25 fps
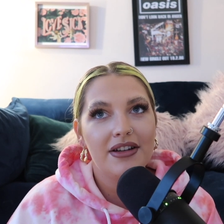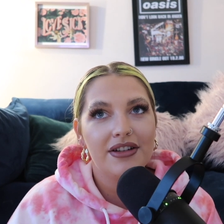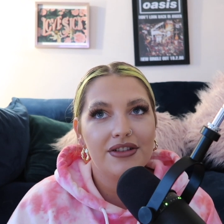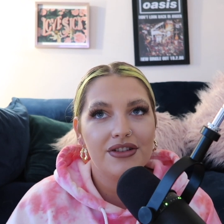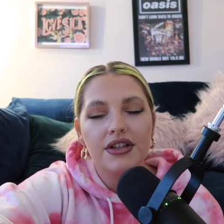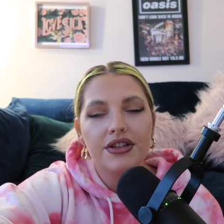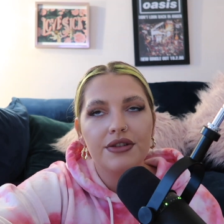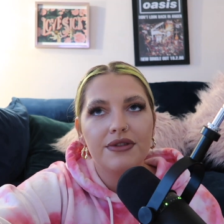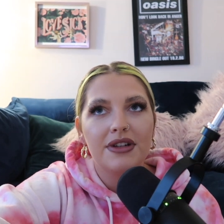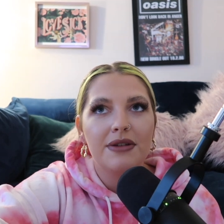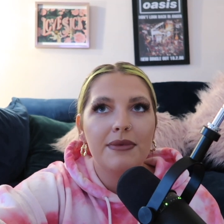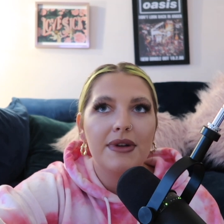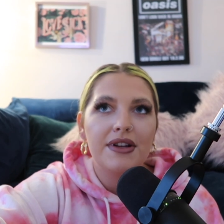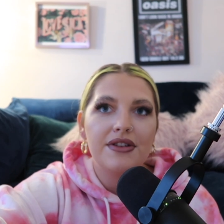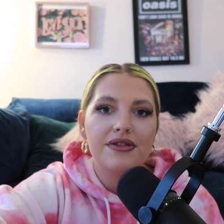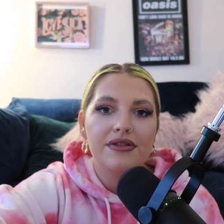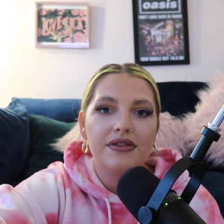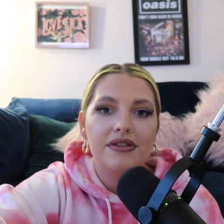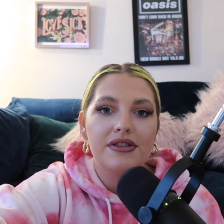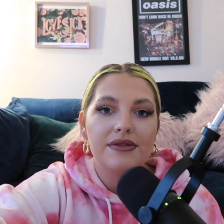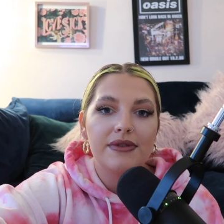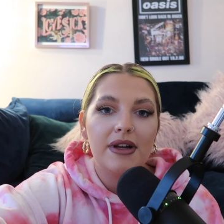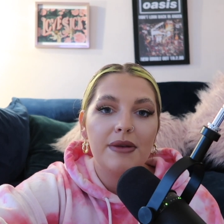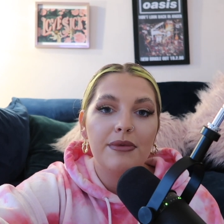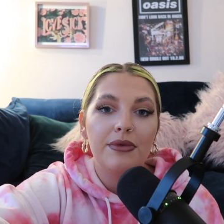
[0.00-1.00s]
Also, I do want to
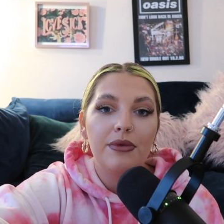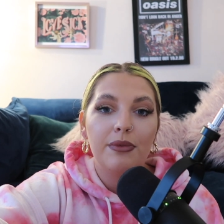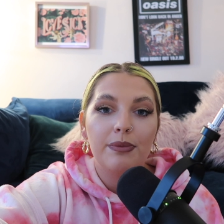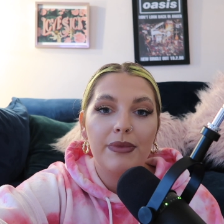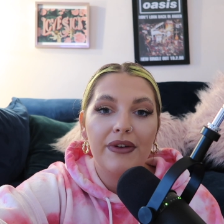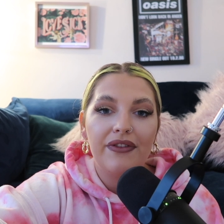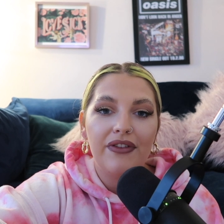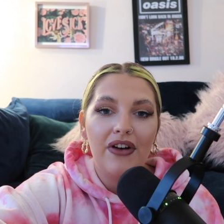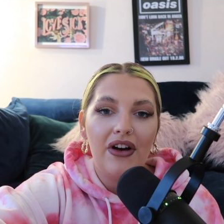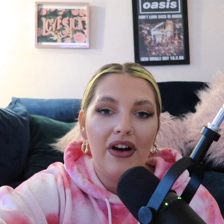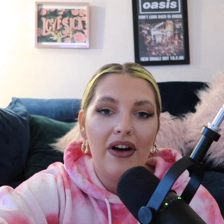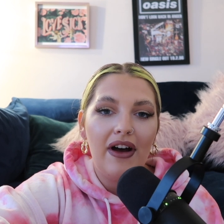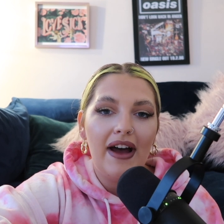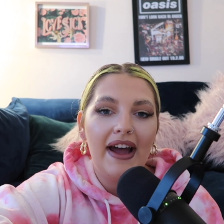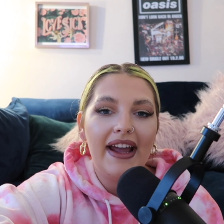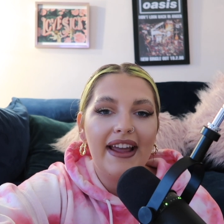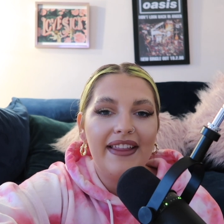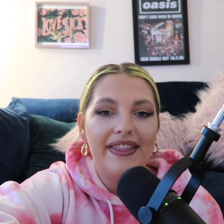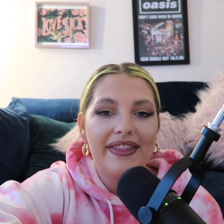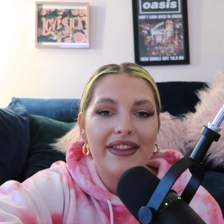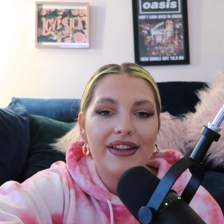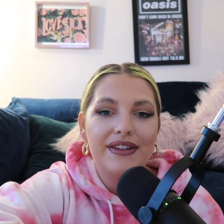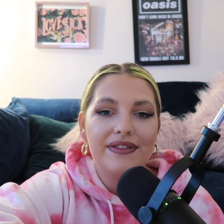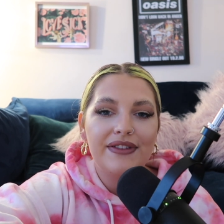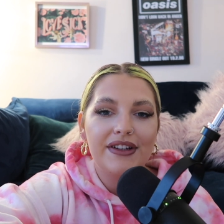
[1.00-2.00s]
mention as well, before I
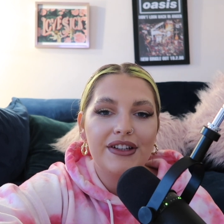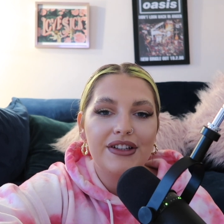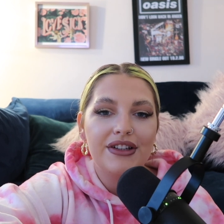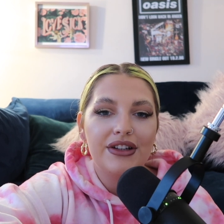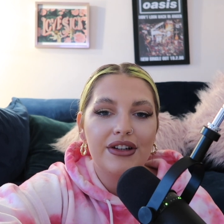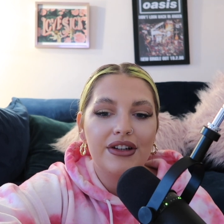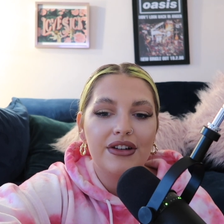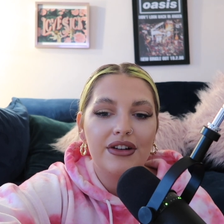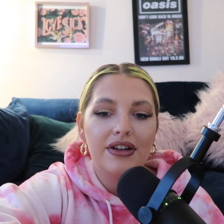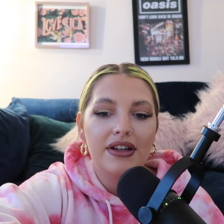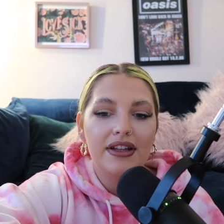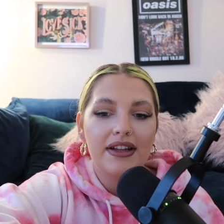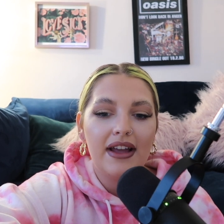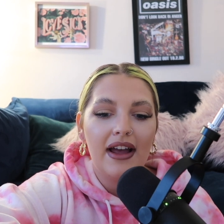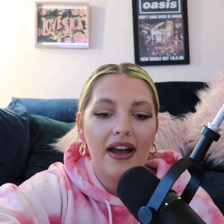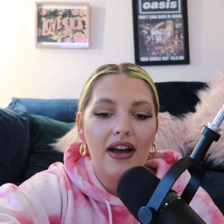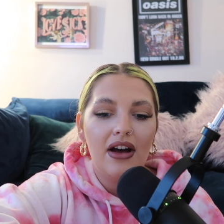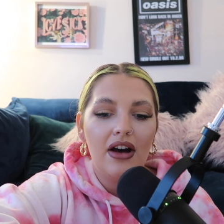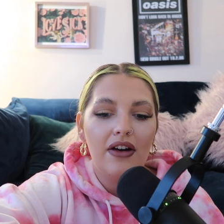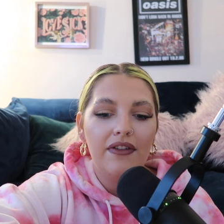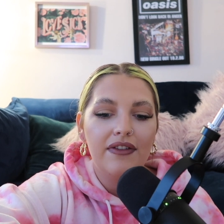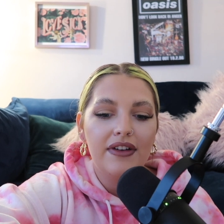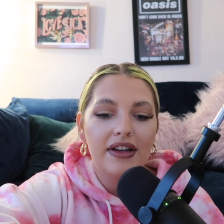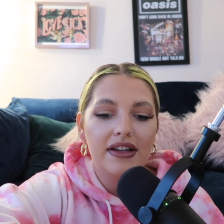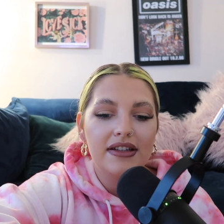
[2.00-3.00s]
end this video, yeah,
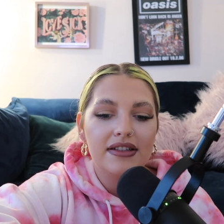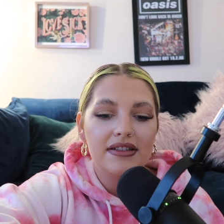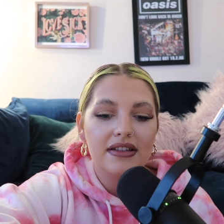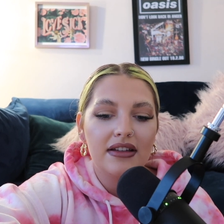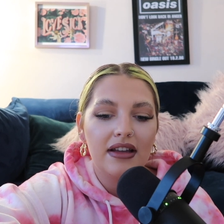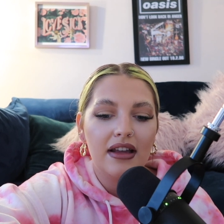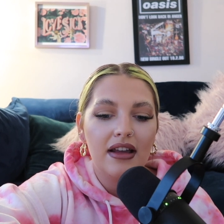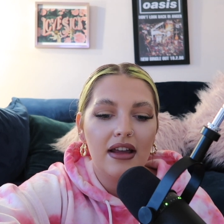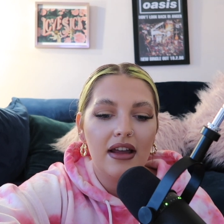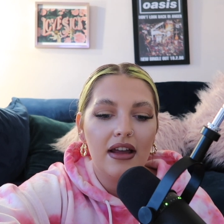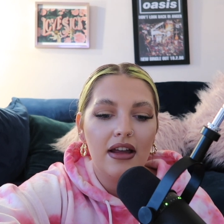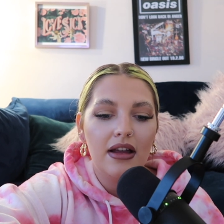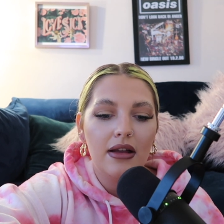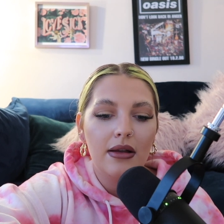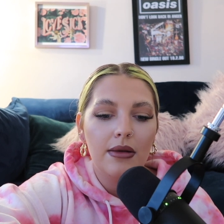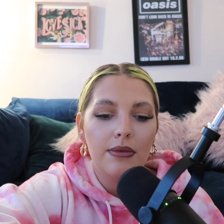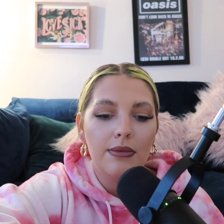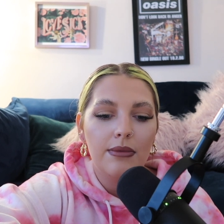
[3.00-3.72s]
obviously,